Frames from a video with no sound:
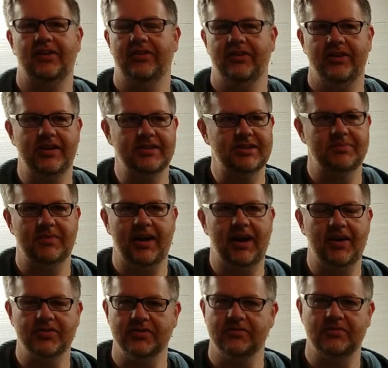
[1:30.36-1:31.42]
30-some
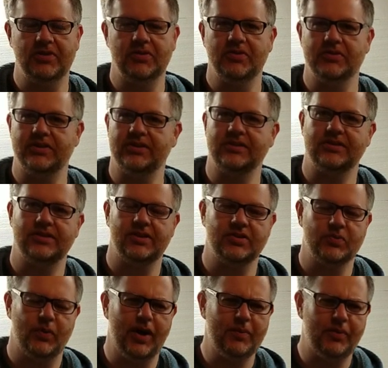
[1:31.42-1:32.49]
thousand views
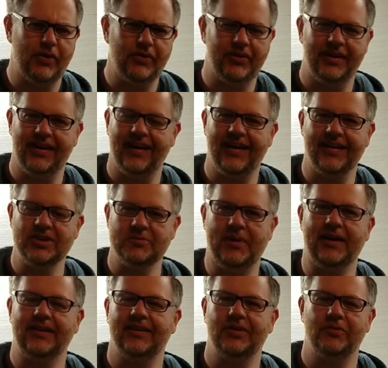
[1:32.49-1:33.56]
is way more than I
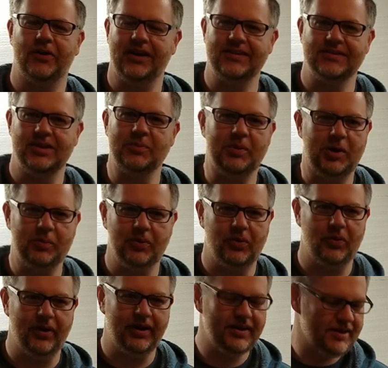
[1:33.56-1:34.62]
expected. When I see
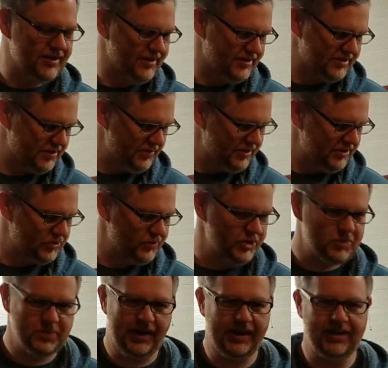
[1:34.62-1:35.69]
people, some of the
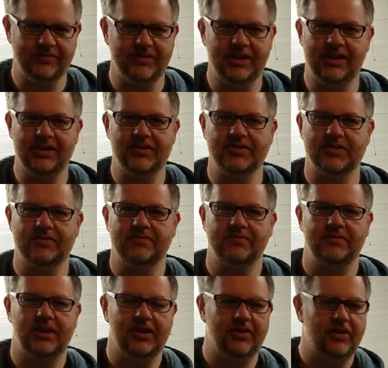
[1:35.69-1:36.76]
switch panel videos
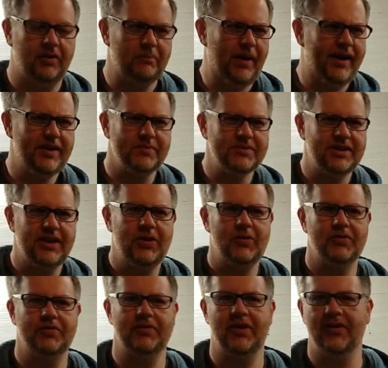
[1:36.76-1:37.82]
of by
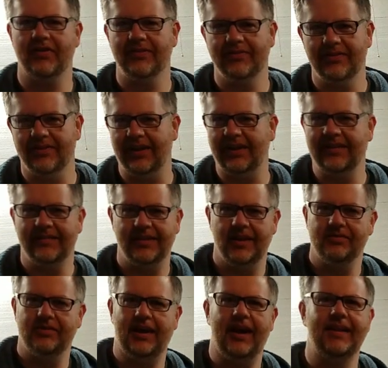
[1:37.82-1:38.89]
themselves have got 6,
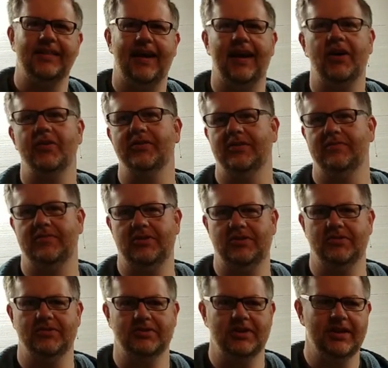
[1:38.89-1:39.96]
7, 8,000
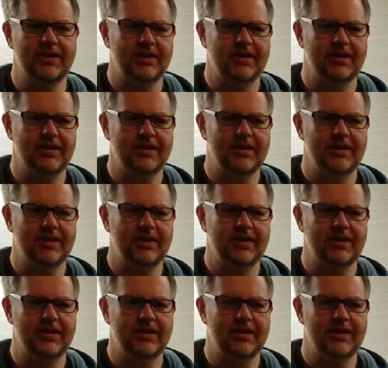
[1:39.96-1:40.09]
views.